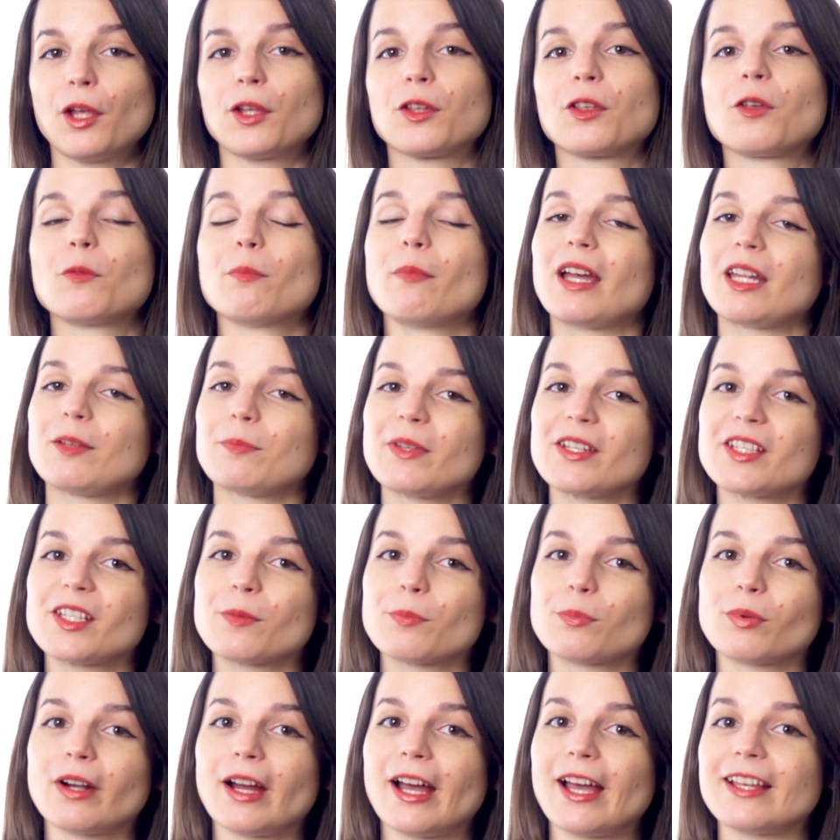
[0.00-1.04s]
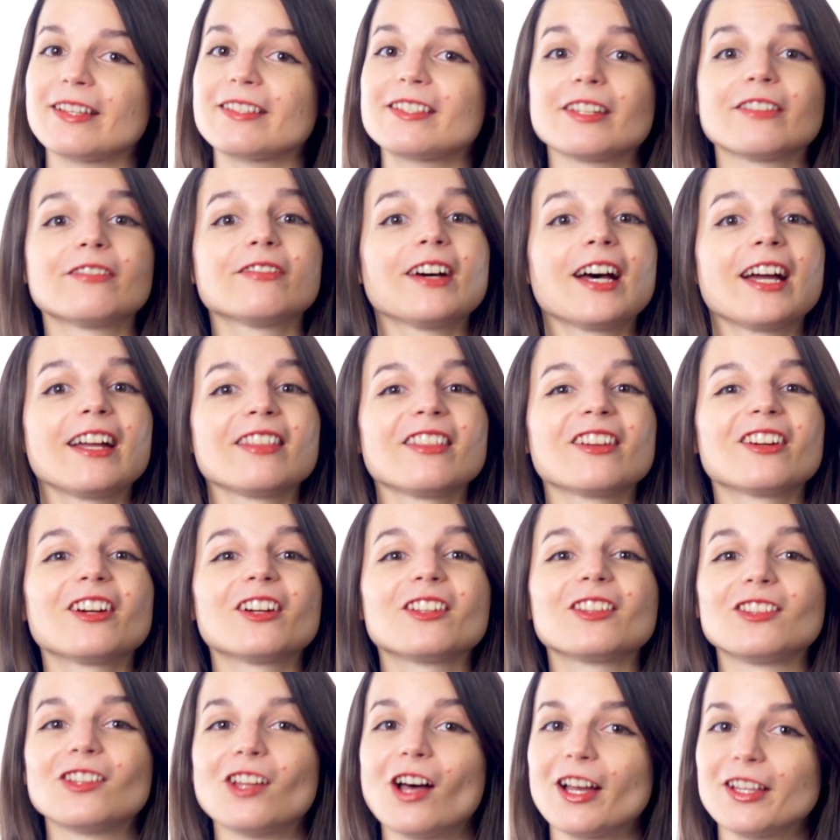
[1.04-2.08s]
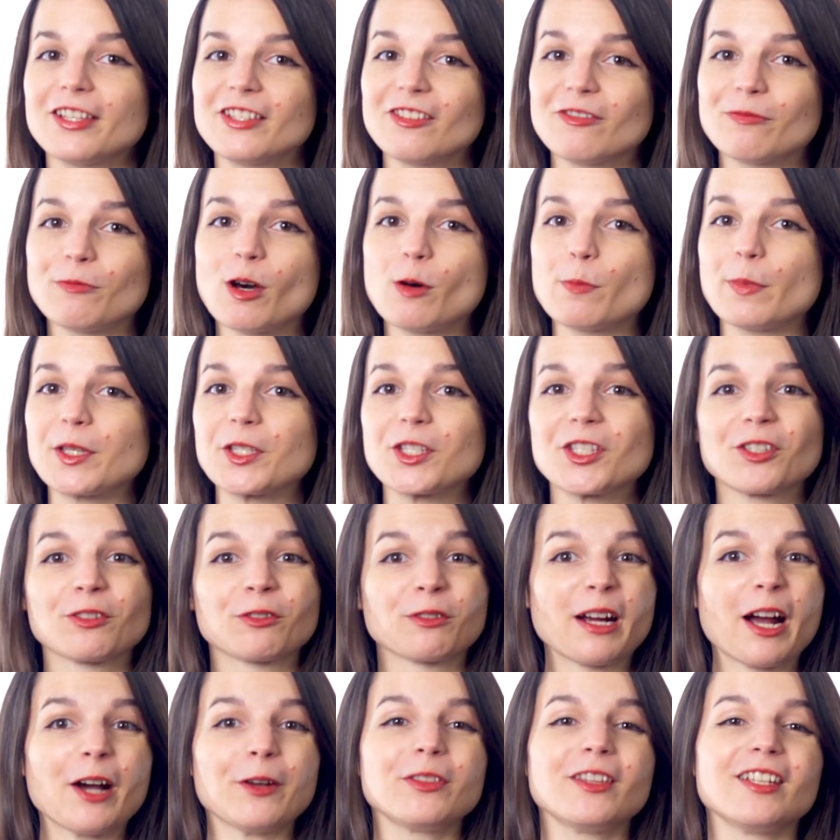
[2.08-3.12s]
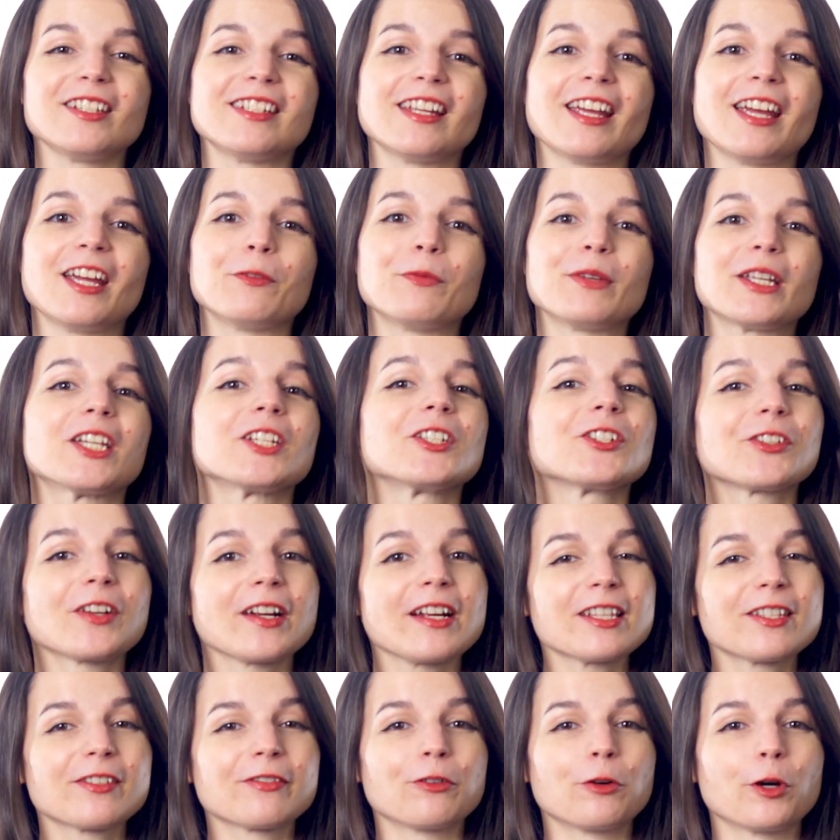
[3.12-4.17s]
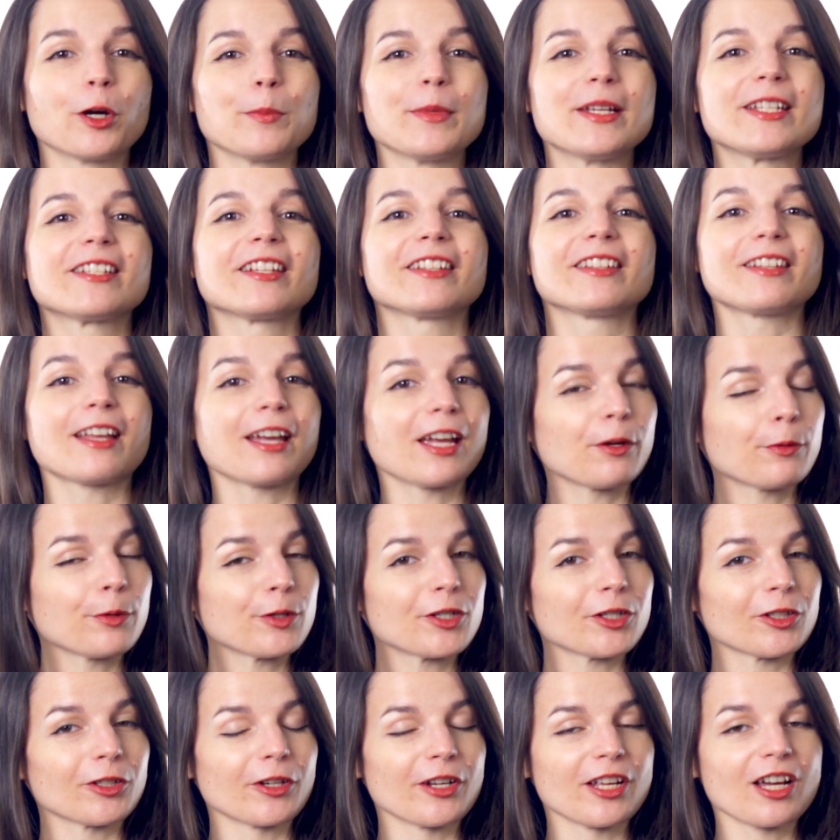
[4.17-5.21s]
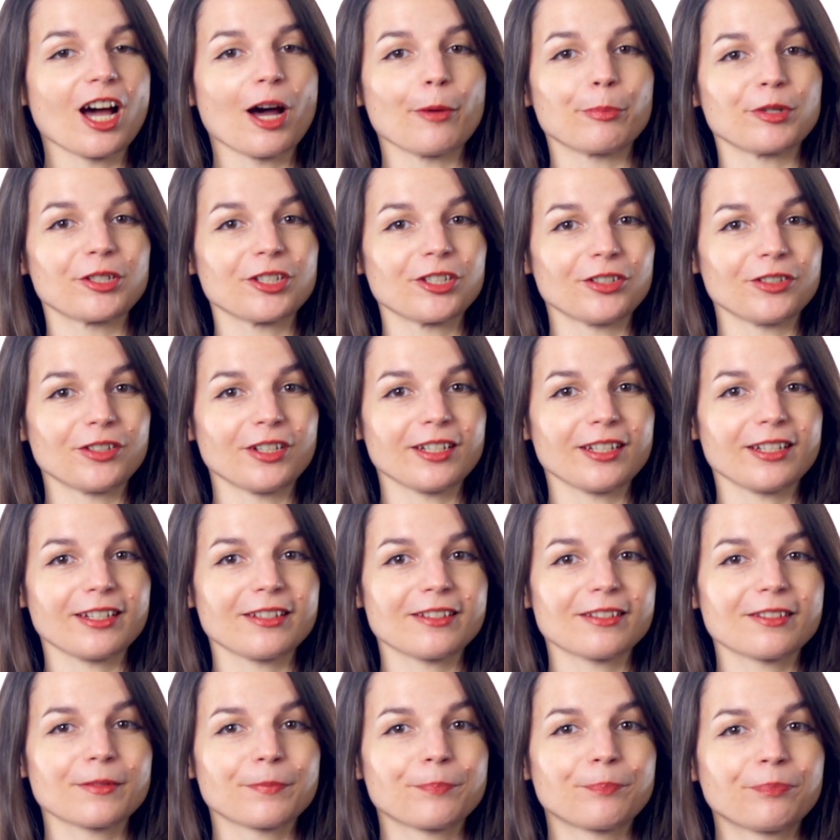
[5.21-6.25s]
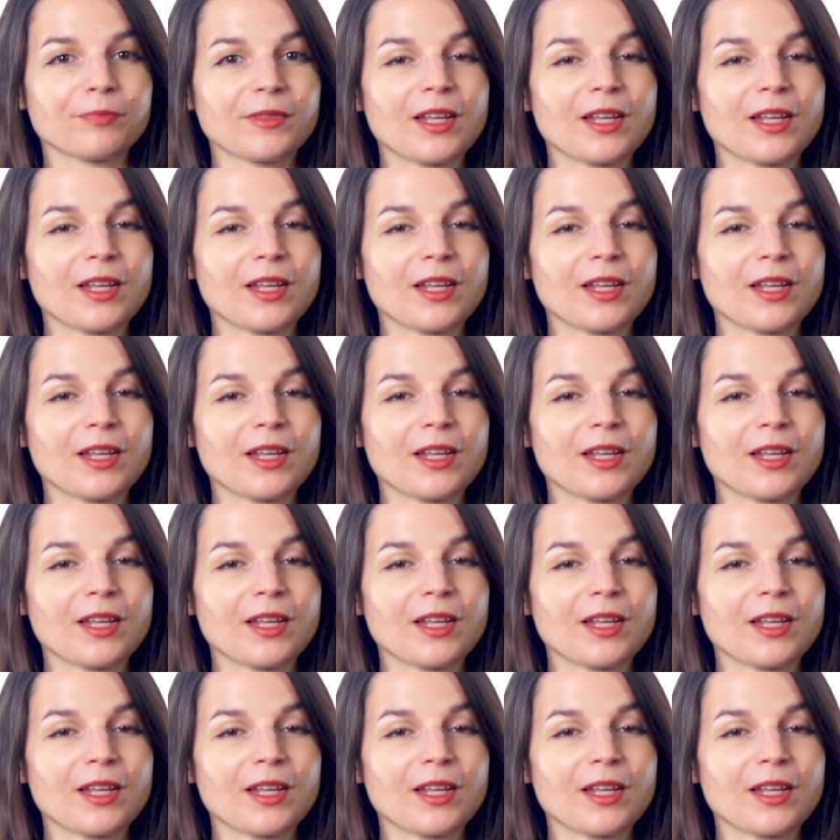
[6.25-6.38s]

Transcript: You might be surprised to find there are lots of moments throughout the day we can transform into language learning opportunities.